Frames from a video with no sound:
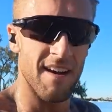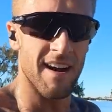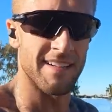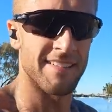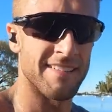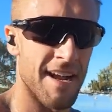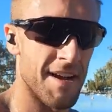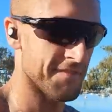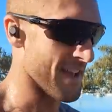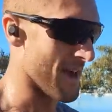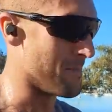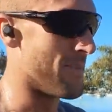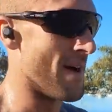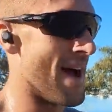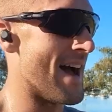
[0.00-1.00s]
I stuffed
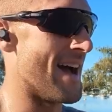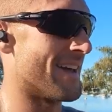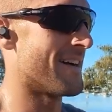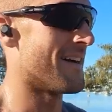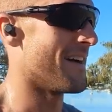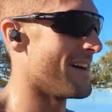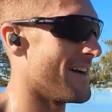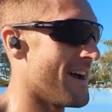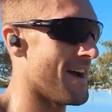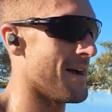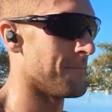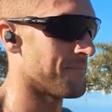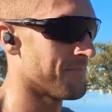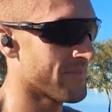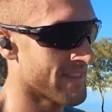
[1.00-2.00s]
up bad. I